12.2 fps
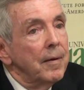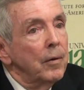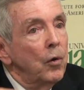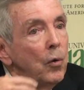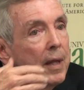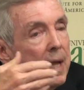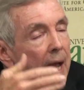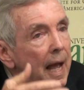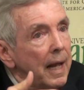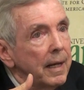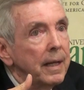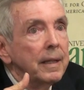looking
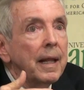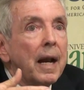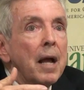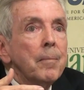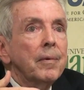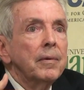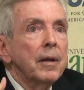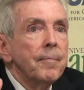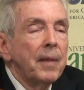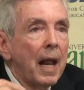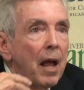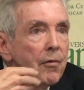at, and
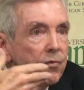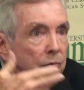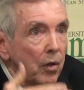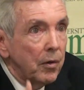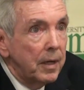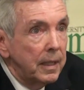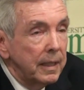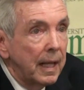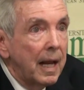that I've studied,